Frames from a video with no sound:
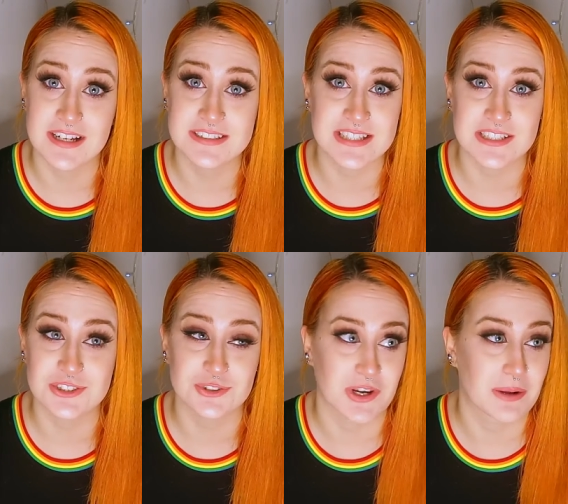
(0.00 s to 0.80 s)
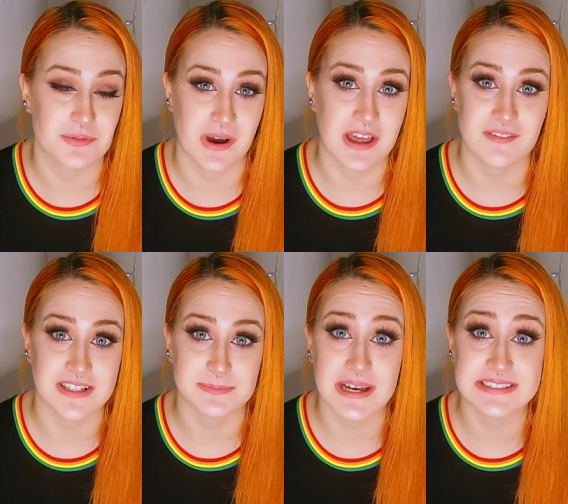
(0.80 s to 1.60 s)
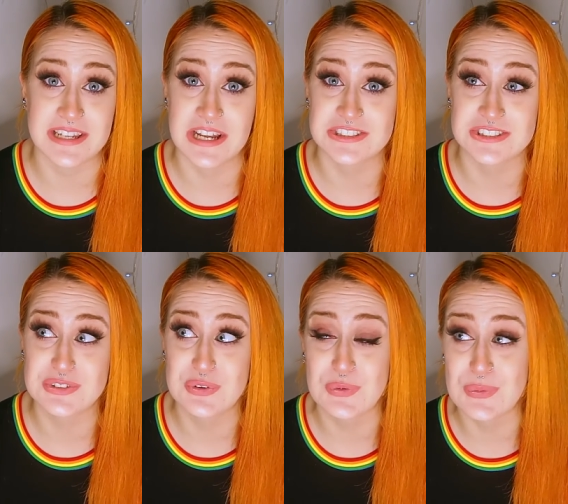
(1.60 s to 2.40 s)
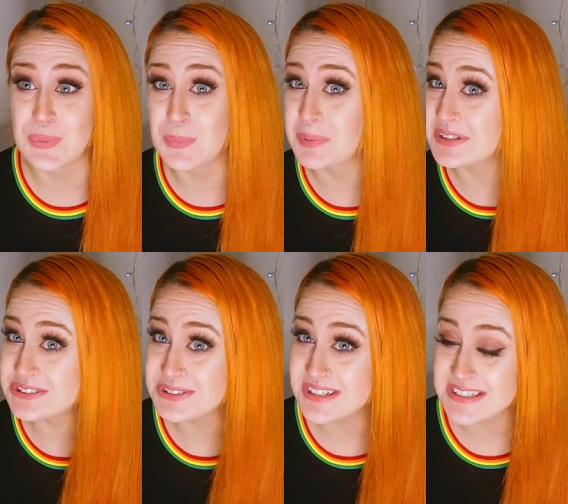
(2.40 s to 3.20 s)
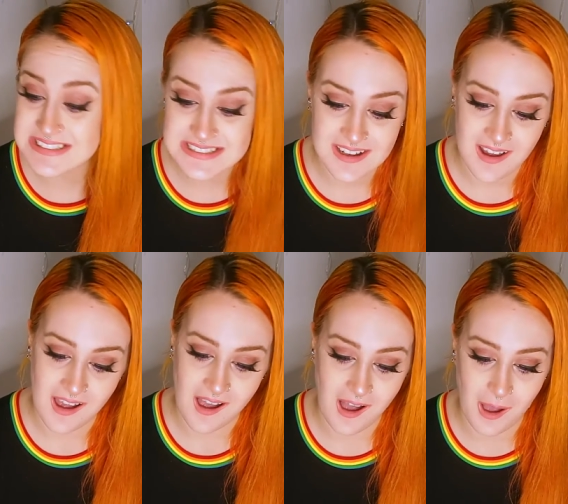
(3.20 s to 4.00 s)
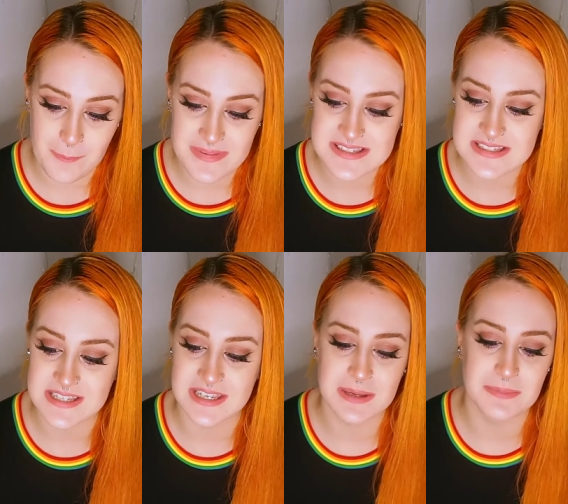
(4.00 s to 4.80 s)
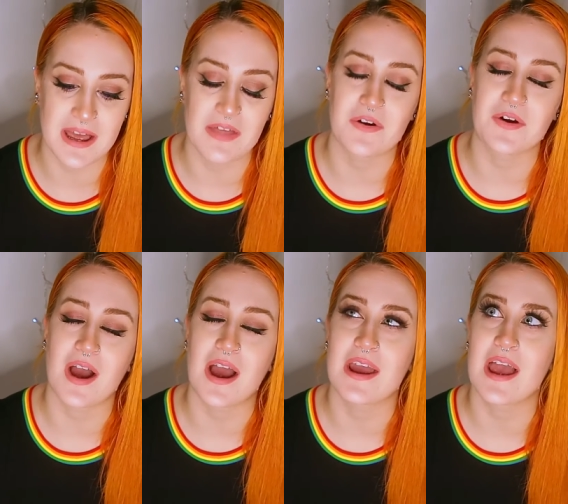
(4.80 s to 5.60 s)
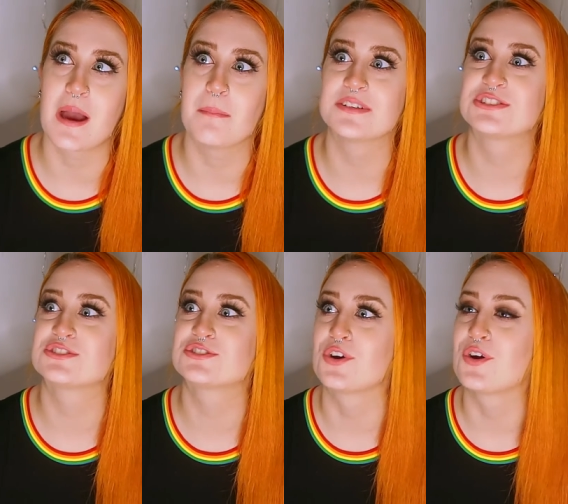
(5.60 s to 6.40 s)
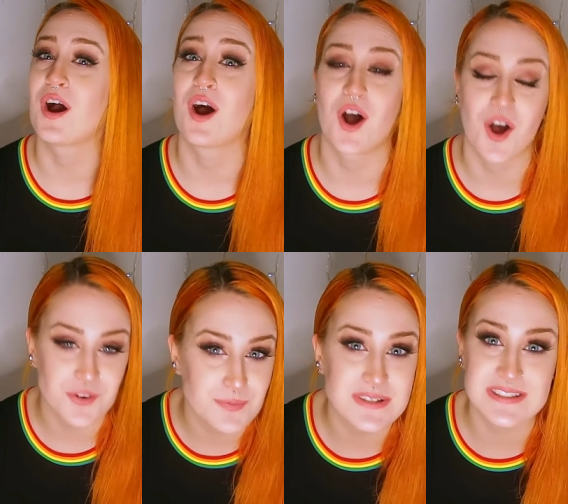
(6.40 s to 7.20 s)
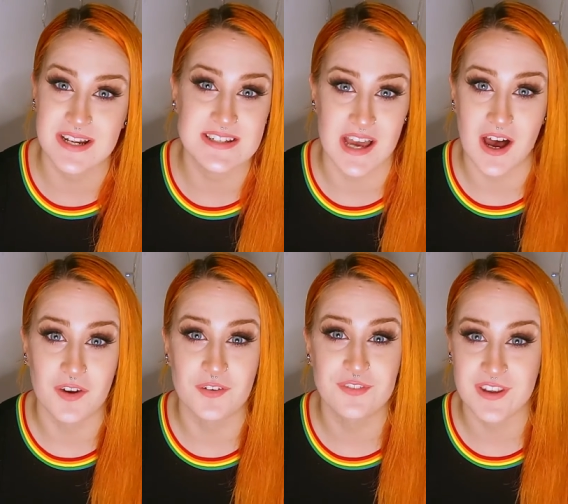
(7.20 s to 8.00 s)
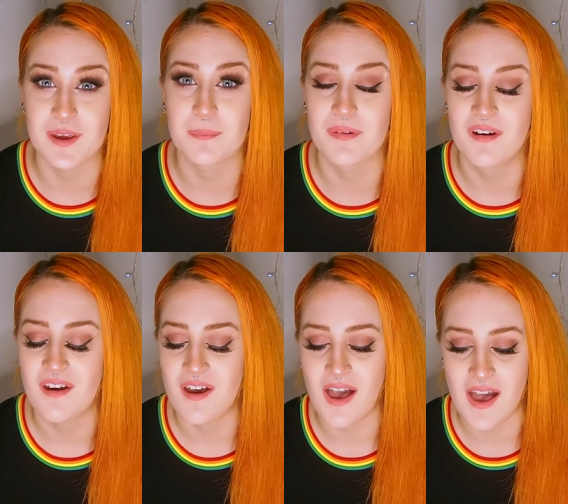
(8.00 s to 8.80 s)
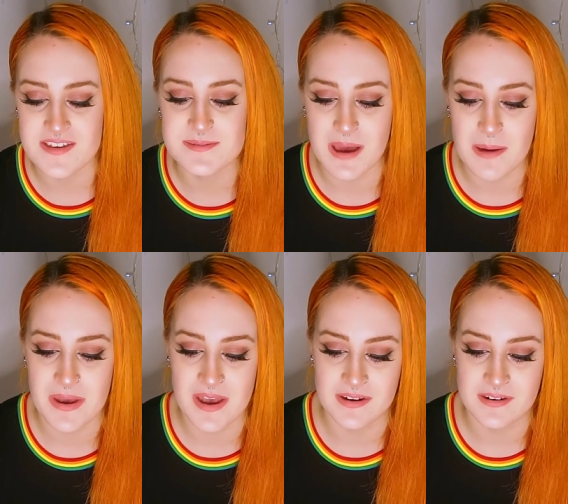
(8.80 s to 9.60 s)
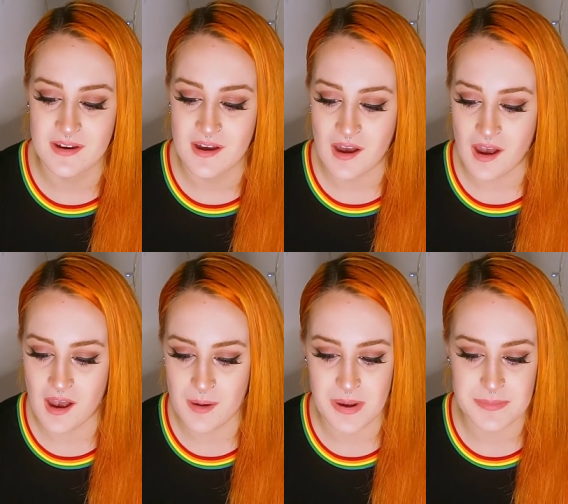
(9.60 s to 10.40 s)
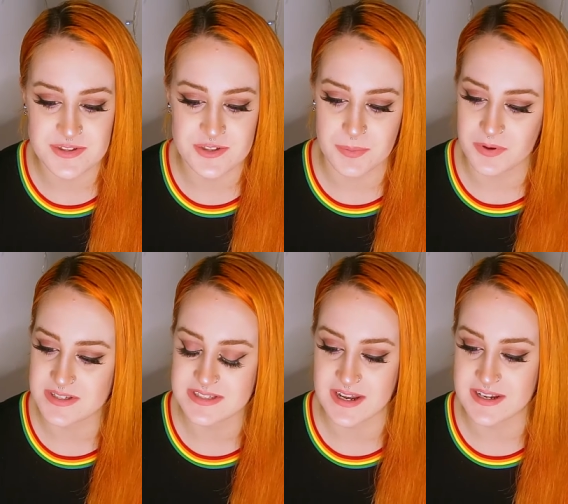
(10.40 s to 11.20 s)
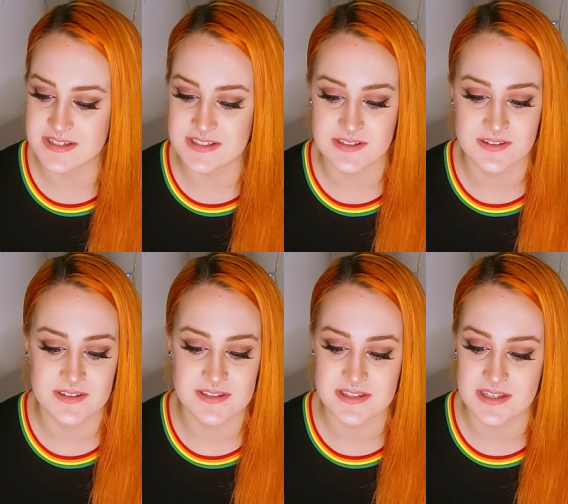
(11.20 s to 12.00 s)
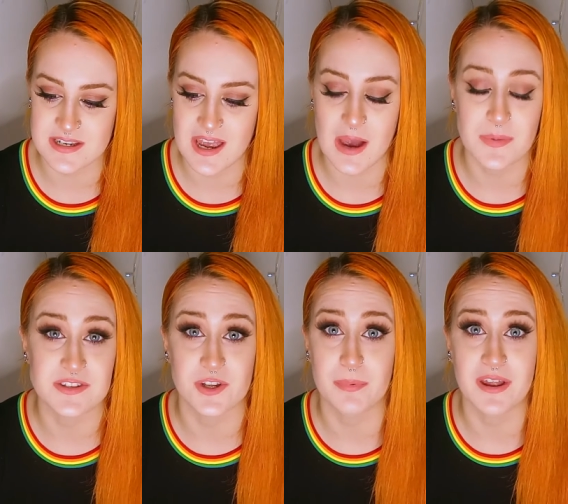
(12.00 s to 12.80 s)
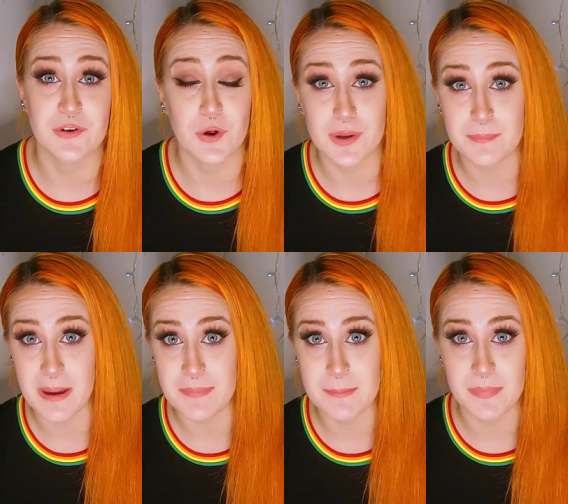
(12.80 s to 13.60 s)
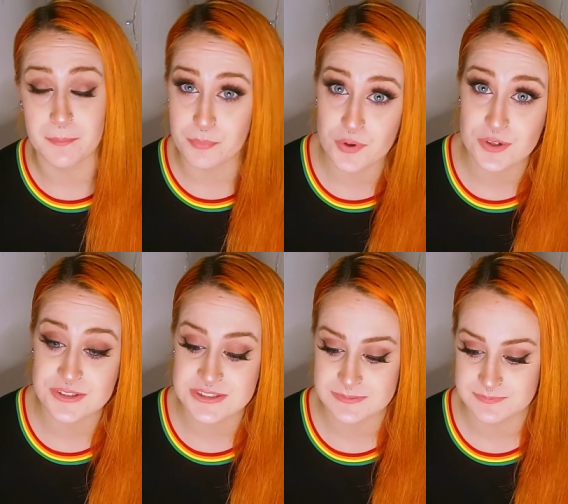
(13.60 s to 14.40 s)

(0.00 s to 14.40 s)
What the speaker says: I just had straight up Twilight flashbacks and I just couldn't picture it. Seeing him now though, I am so 100% down for him as Batman. I'm super excited to see how he's going to play not only Batman but Bruce.